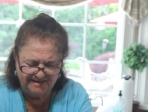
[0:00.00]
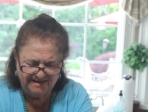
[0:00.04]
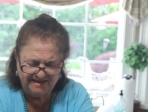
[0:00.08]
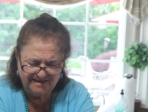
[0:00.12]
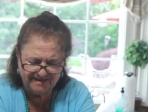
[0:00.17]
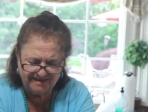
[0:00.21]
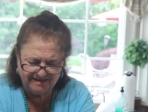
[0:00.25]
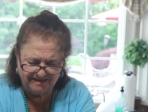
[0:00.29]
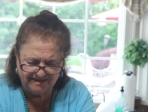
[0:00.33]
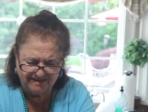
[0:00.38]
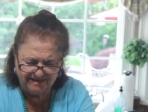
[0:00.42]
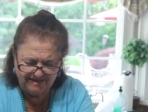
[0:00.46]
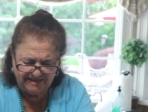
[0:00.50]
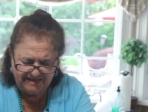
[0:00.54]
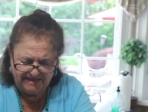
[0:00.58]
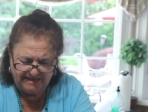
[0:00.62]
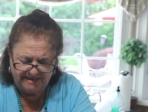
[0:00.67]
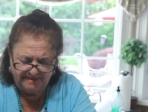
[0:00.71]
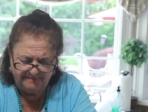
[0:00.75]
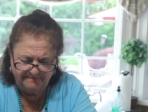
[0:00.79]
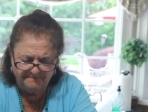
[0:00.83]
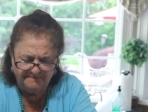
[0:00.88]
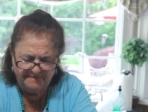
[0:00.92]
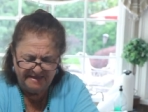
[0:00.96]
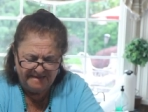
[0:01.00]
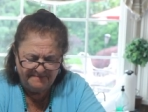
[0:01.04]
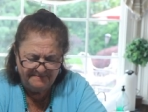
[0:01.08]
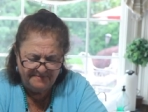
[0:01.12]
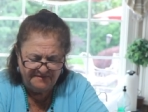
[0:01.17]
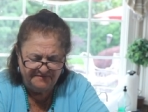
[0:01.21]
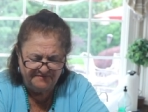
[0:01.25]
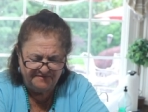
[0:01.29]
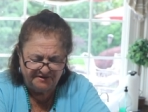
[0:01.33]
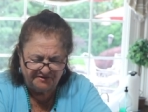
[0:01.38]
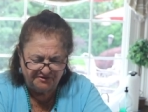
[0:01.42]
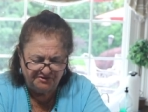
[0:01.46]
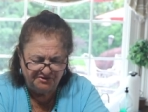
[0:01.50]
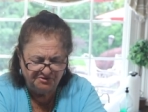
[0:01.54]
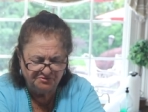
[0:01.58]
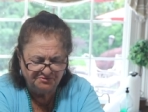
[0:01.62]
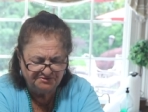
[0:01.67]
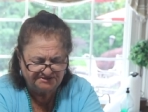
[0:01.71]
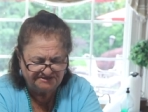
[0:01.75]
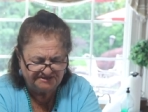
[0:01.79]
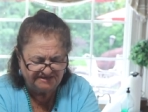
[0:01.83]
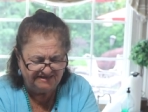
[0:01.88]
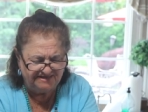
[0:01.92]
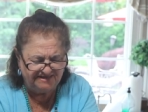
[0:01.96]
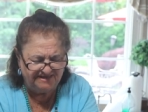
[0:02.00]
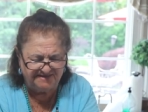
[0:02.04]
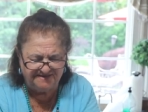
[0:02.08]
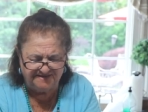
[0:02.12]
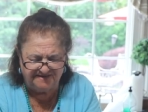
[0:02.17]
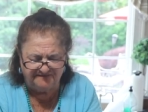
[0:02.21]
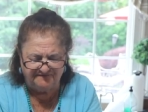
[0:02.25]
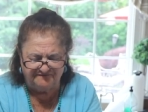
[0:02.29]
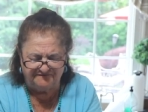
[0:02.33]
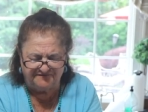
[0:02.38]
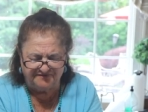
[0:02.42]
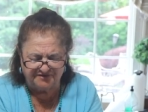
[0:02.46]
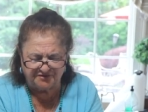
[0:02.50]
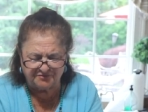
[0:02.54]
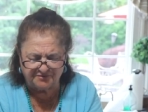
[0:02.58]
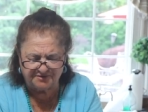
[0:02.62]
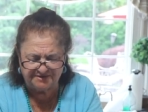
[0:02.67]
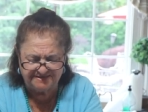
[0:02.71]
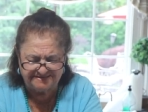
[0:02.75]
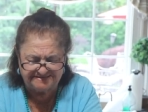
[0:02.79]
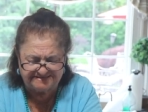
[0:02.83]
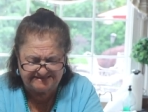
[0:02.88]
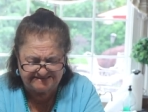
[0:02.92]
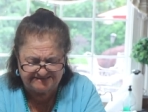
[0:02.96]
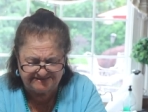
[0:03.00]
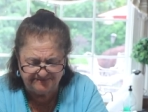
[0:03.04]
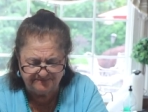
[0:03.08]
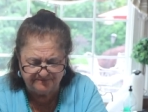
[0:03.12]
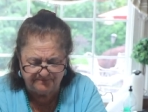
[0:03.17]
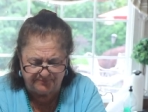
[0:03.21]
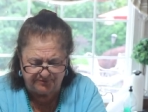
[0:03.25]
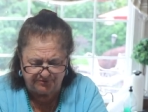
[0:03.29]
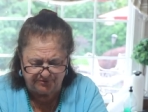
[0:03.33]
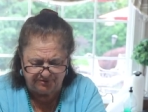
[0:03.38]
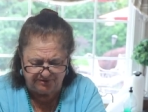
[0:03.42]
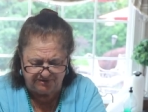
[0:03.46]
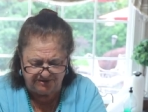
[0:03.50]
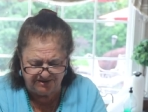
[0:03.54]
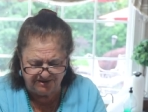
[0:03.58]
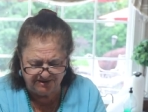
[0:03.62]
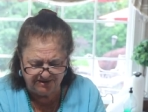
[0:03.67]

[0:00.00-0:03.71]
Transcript: Yeah. Oh, because oh, you... are used to eating very simple